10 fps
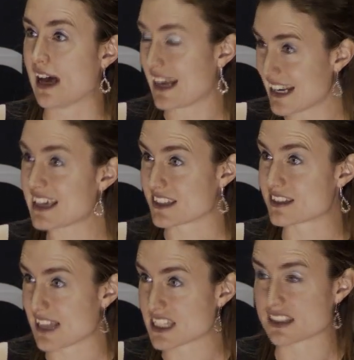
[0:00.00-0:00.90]
And it
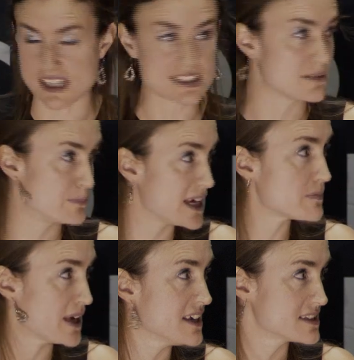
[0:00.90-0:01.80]
is. That's a
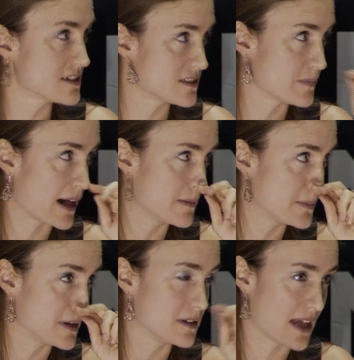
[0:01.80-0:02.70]
big piece of the
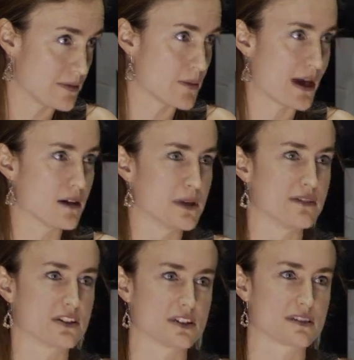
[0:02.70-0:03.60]
parable
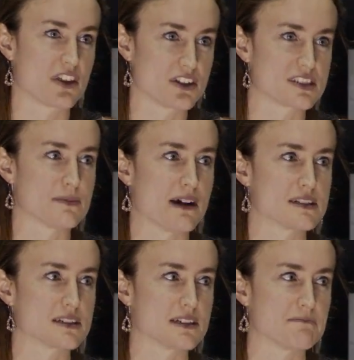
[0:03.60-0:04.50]
of the Good
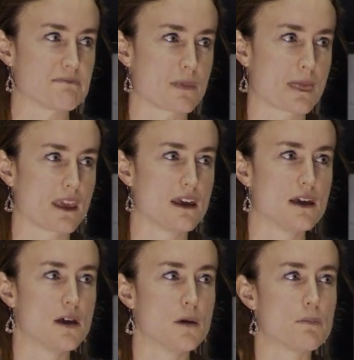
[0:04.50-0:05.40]
Samaritan.
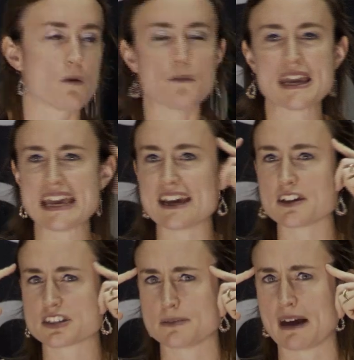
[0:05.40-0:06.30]
But when we hear
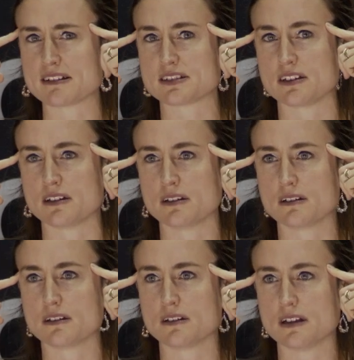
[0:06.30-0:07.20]
Good Samaritan,
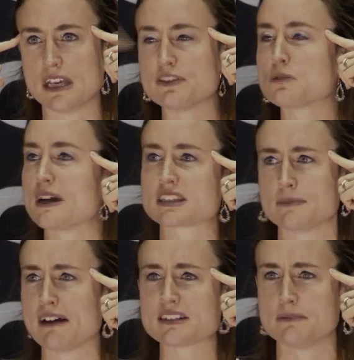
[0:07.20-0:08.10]
even the word
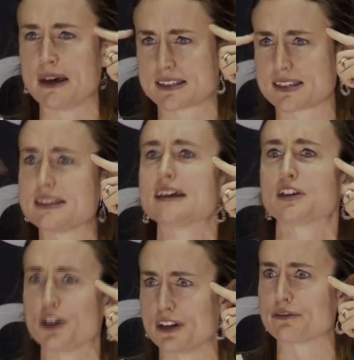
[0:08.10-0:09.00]
Samaritan makes us
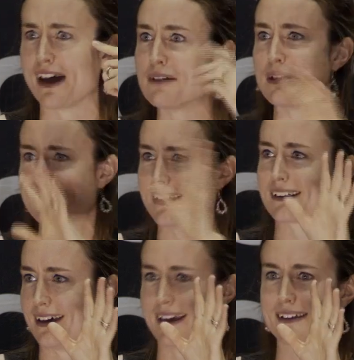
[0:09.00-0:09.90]
think good, right? We
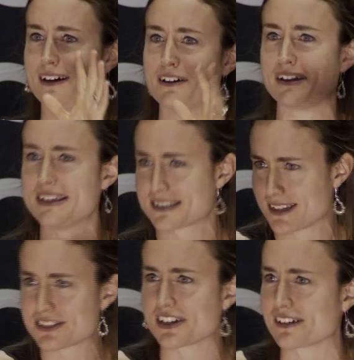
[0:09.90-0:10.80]
think like, oh, he's
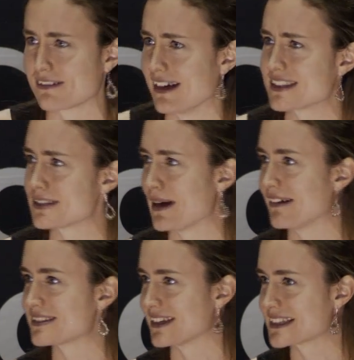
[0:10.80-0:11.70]
such a great
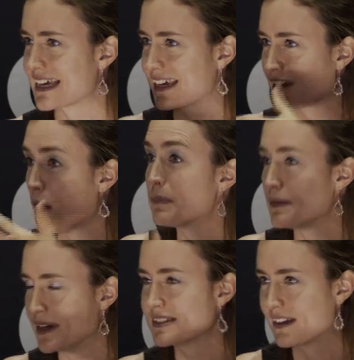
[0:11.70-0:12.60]
Samaritan. It's like a
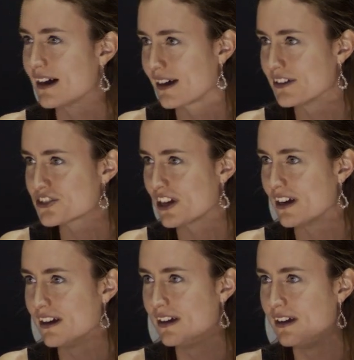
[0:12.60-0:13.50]
compliment in our culture.
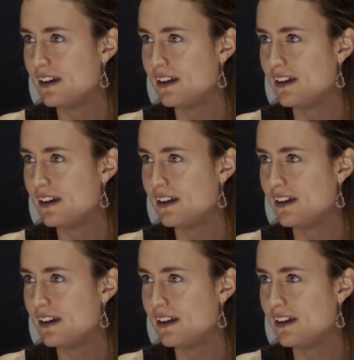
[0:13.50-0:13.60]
